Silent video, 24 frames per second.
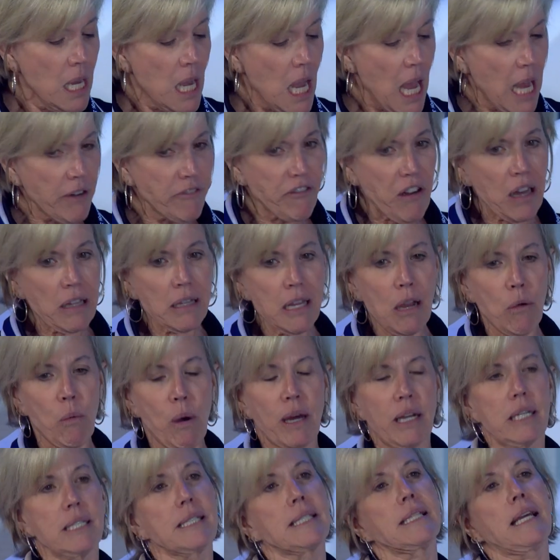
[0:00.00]
And finally, I
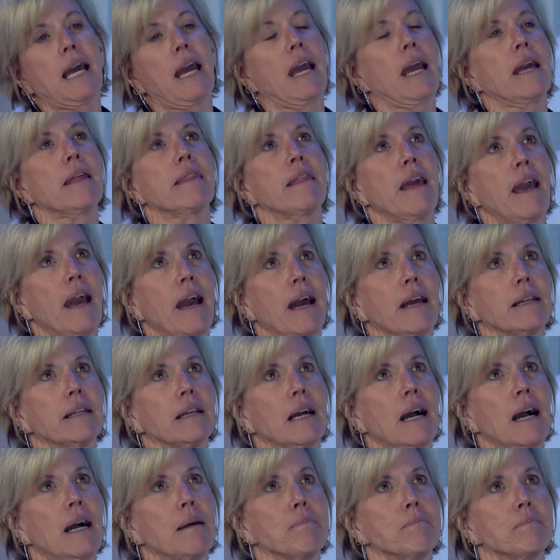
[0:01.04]
want to say that
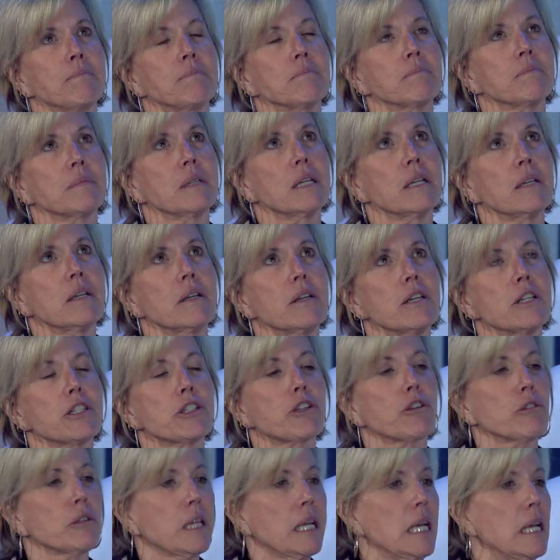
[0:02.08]

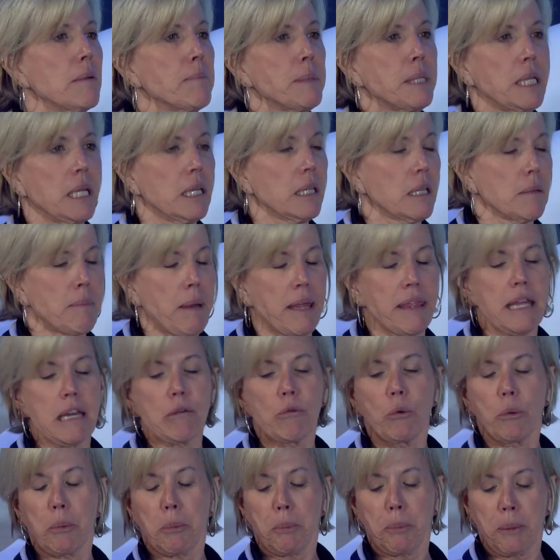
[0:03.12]
Sir Liam and Neelam, I think,
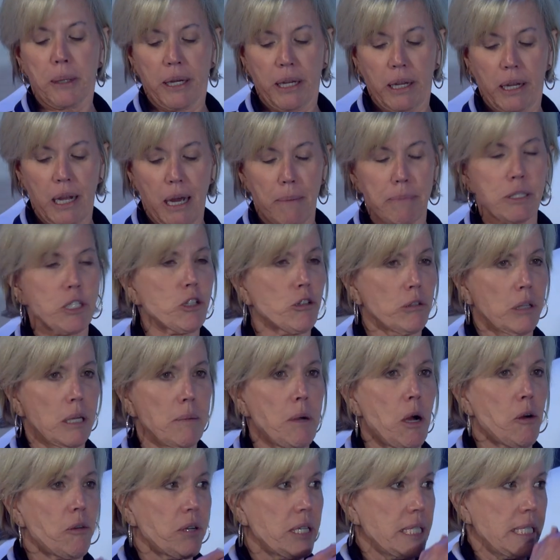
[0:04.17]
will bring up, Sir Liam
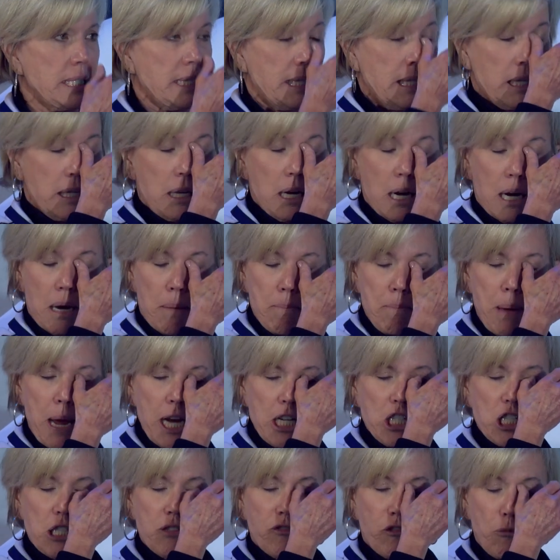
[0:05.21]
already did,
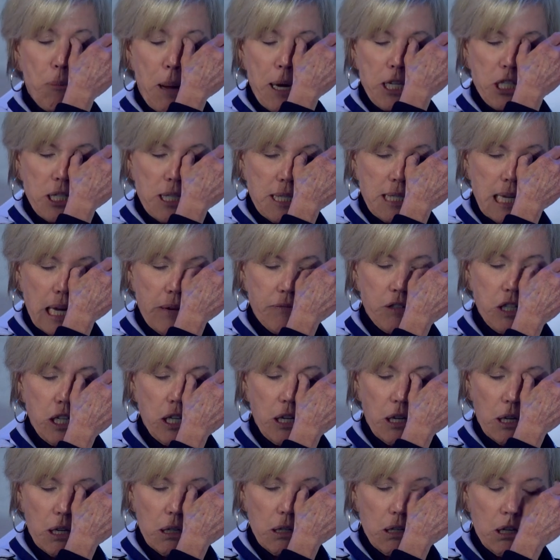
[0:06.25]
Patients for Patient Safety,
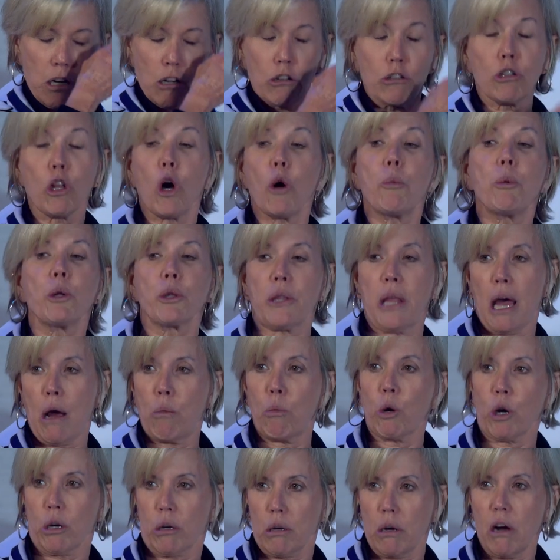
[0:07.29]
a global
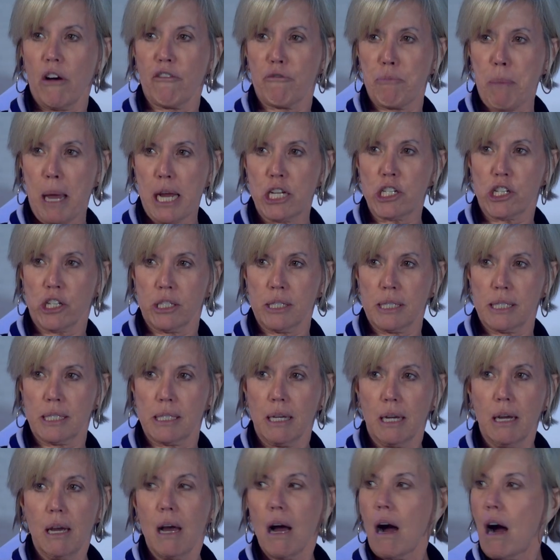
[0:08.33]
network of patients,
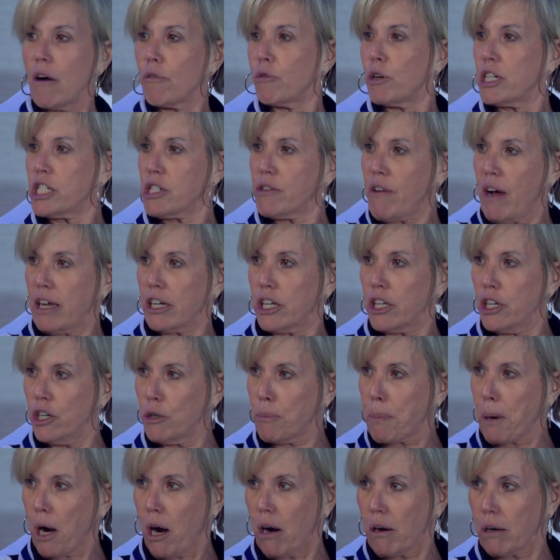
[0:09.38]
of which, Yvonne, you're
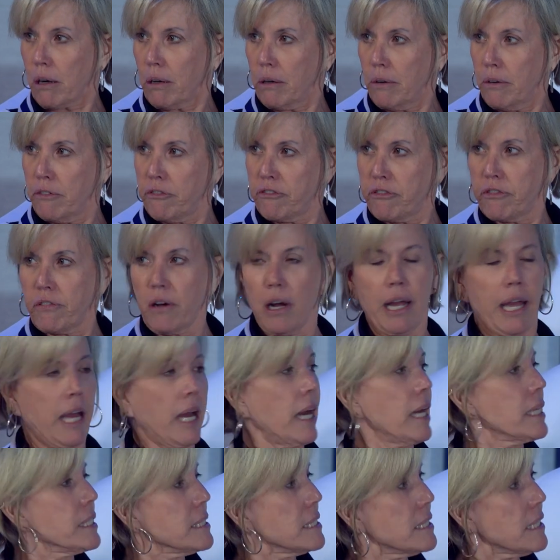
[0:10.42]
part of,
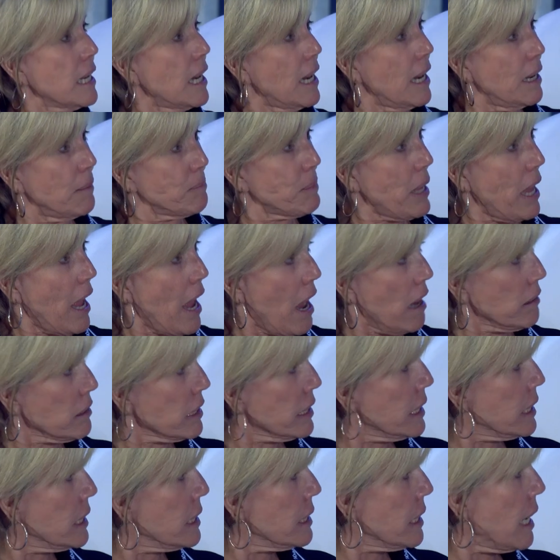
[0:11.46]
and
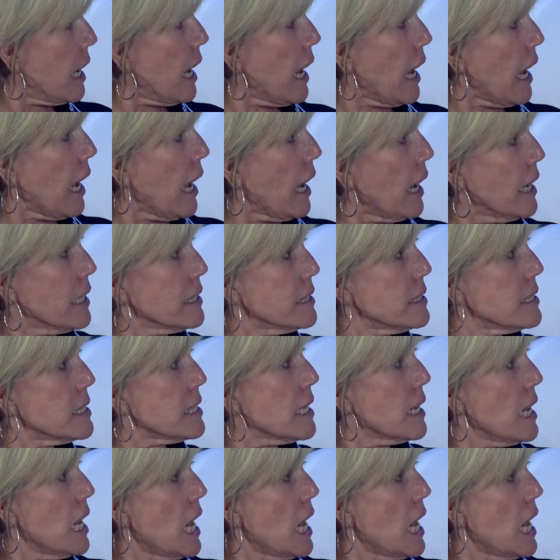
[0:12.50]
Helen and